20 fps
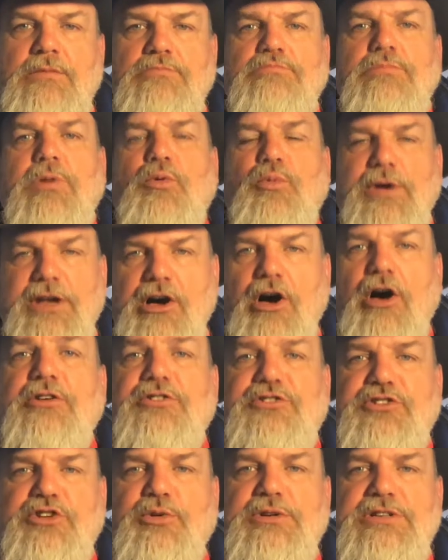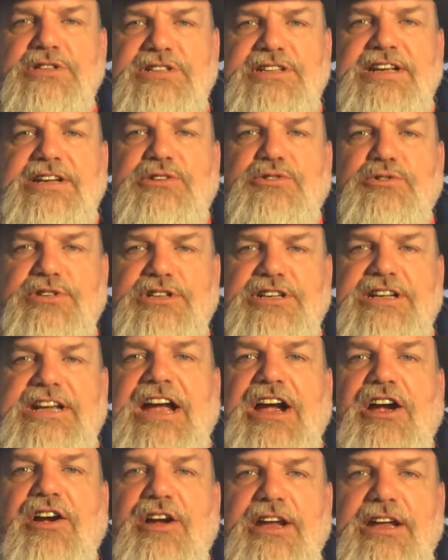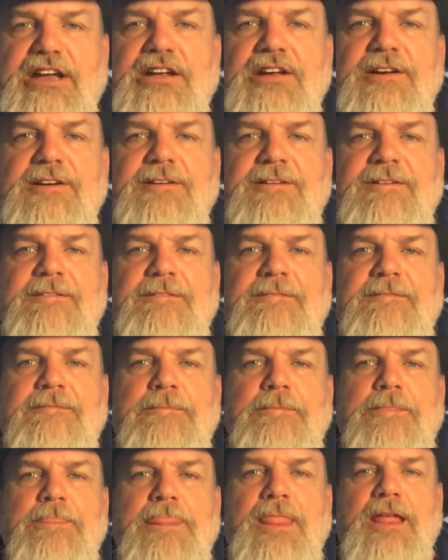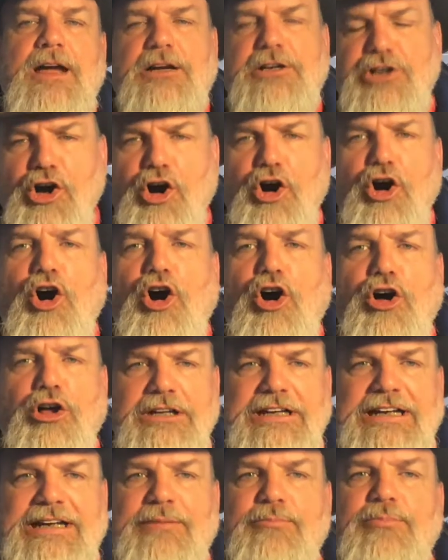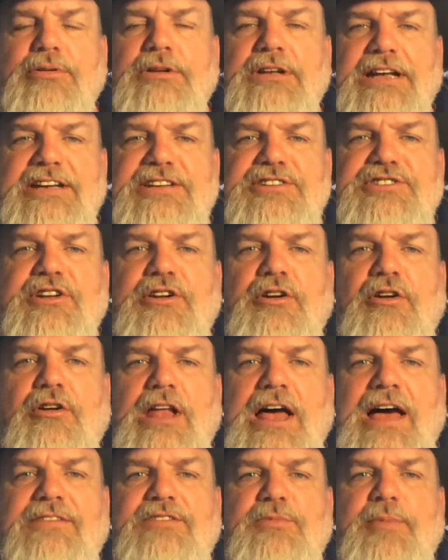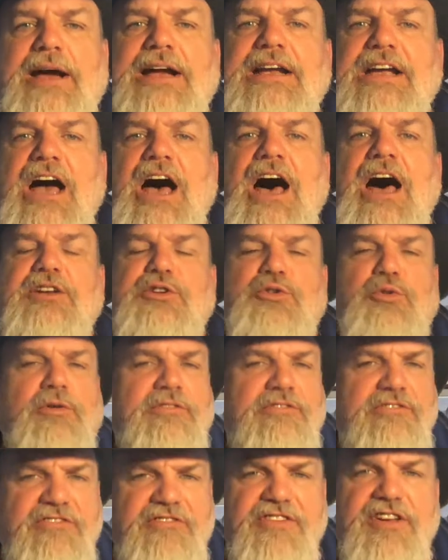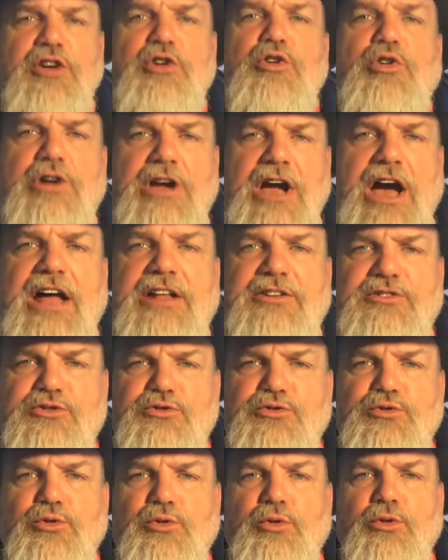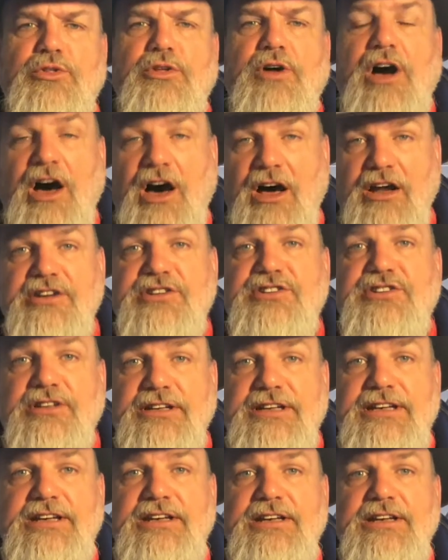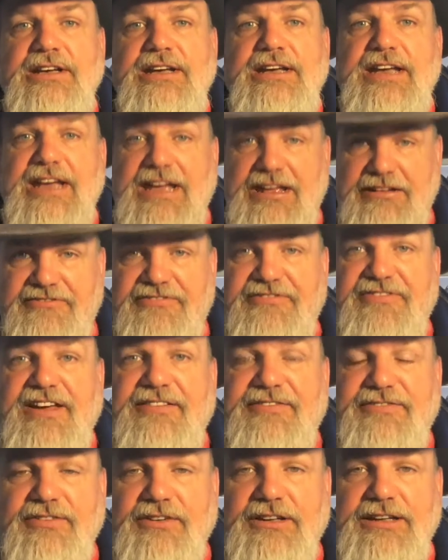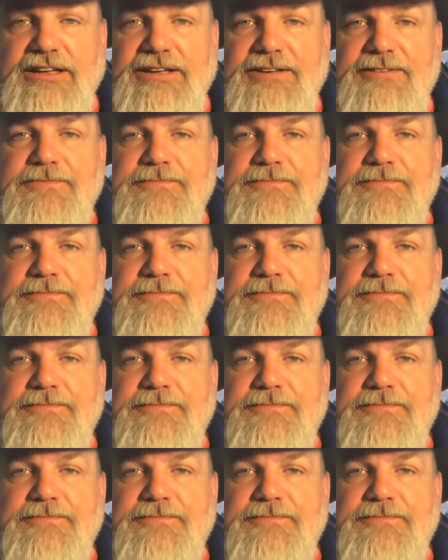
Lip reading: But we also, as teachers, carry a calling placed in our lives by God to reveal God's truth honestly and faithfully.